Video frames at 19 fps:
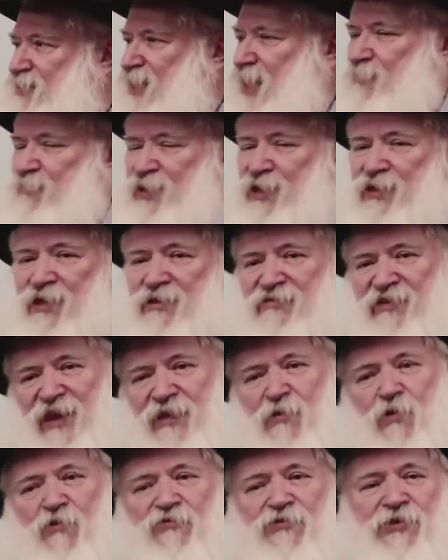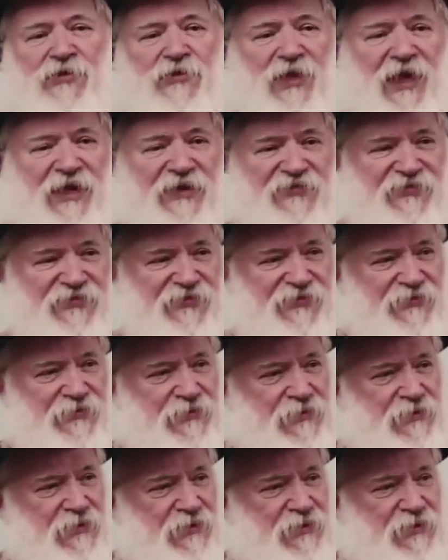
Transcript: step in and take over your life.